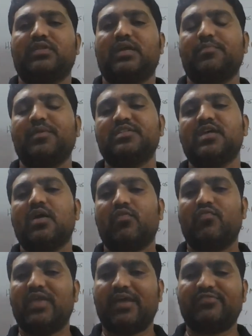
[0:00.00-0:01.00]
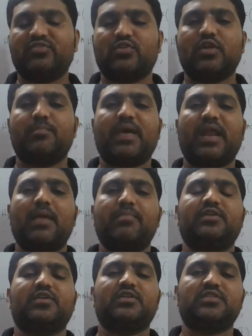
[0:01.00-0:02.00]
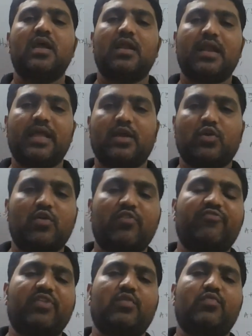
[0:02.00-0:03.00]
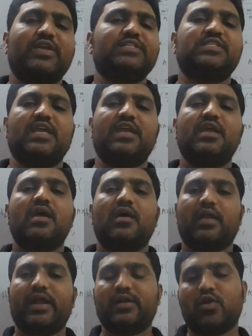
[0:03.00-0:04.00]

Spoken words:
That means we have certain parameters like cutoff frequency, right?